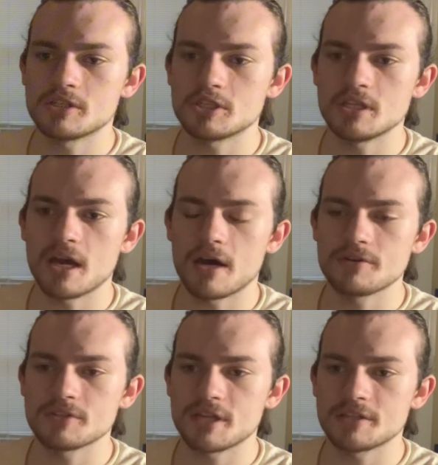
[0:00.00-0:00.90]
she
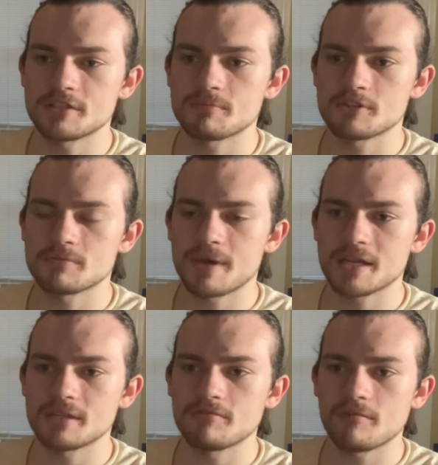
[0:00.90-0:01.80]
understands his
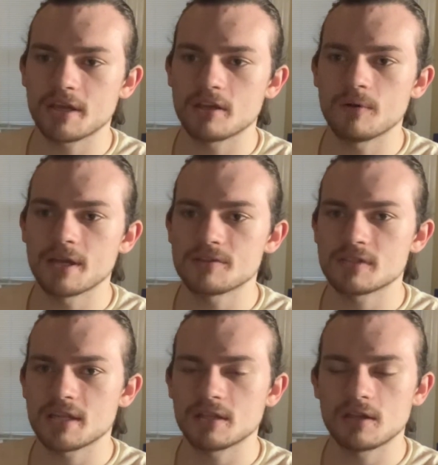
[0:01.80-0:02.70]
perspective of like going
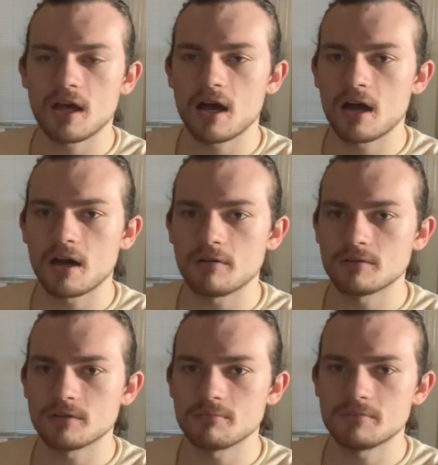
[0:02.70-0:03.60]
outside the law
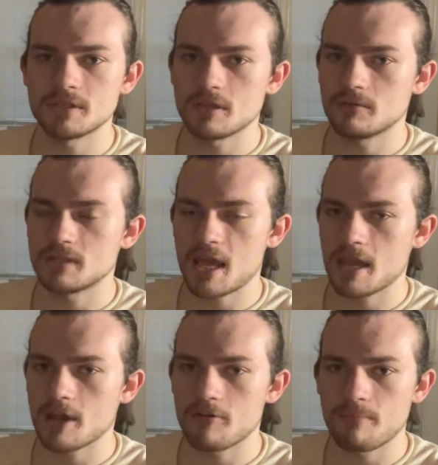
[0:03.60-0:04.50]
to
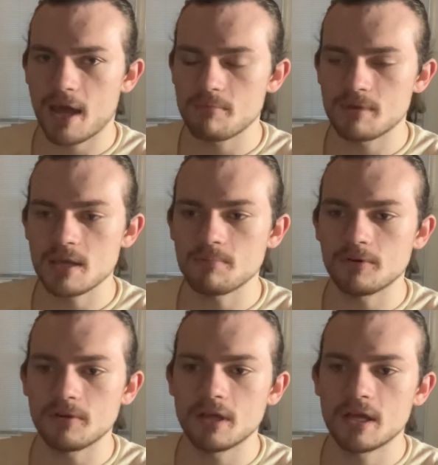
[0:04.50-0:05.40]
take care of bad
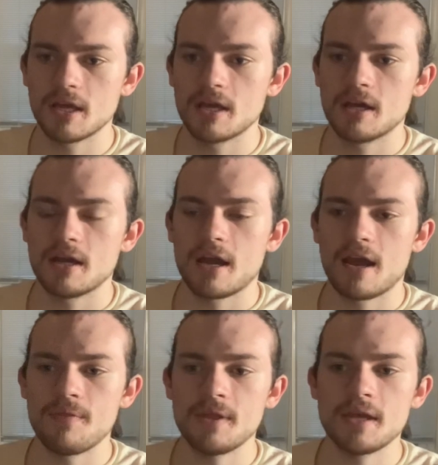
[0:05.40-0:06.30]
people.
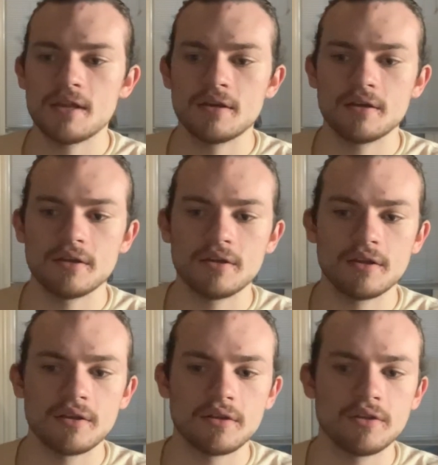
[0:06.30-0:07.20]
And then
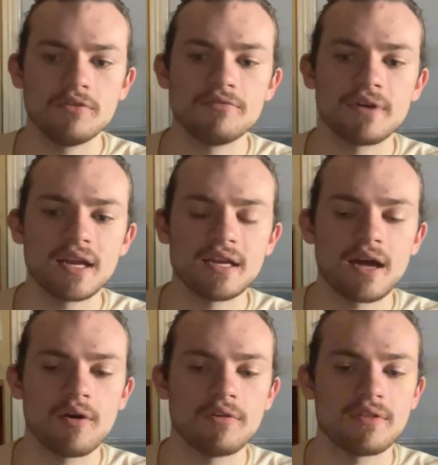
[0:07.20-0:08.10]
you find
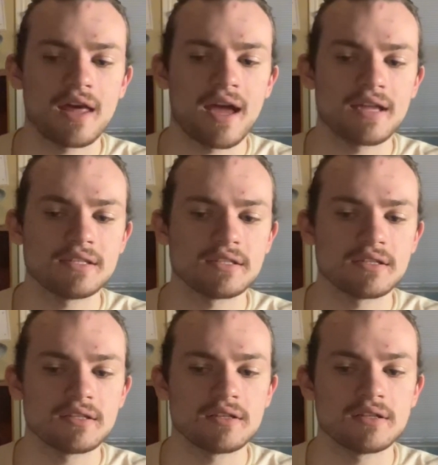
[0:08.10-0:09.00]
out that
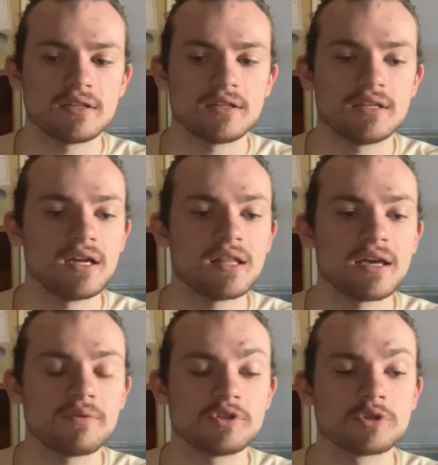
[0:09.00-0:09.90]
none of
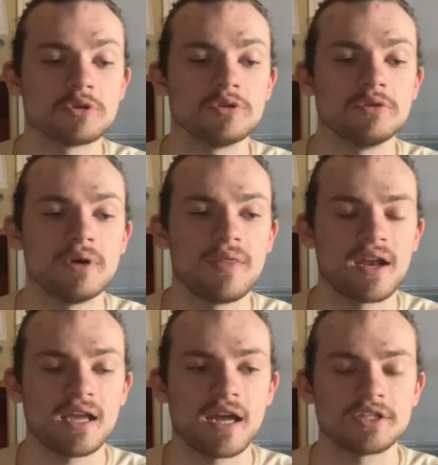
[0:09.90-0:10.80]
that was true and
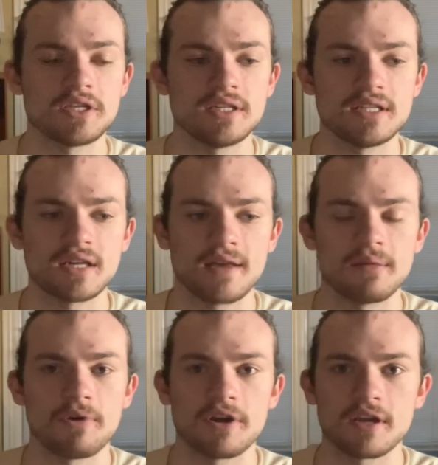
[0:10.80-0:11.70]
that he actually did die in
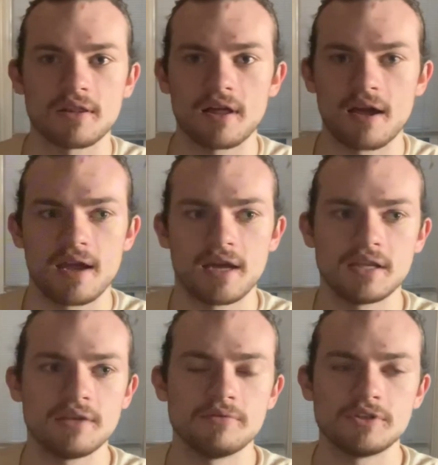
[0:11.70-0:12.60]
the parking lot, and
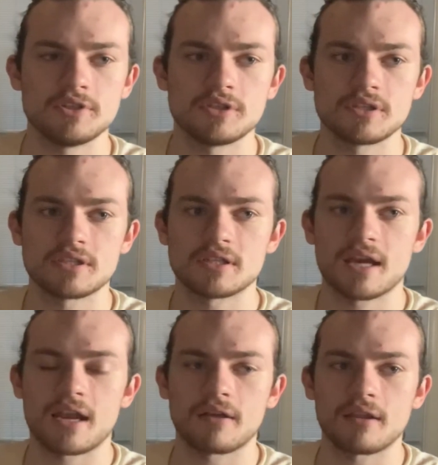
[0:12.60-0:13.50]
he was just
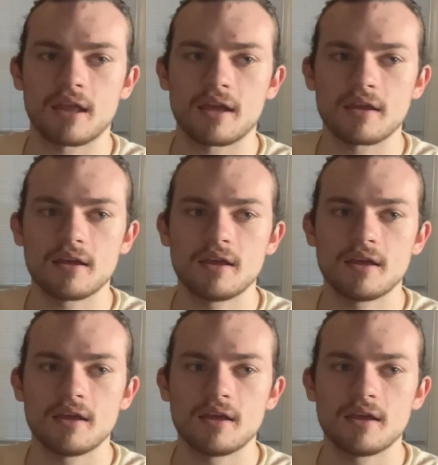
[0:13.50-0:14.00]
kind of like,